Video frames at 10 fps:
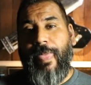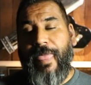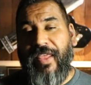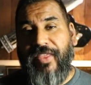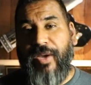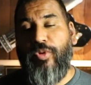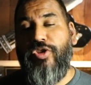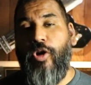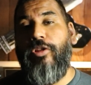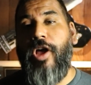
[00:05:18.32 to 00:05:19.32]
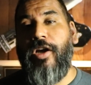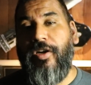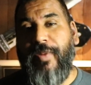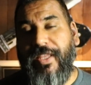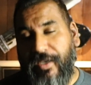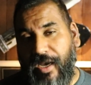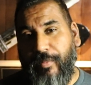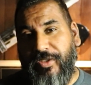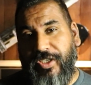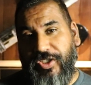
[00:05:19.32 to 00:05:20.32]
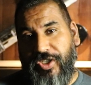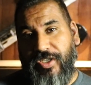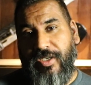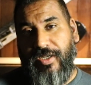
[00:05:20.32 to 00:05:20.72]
that they would no longer be the competition.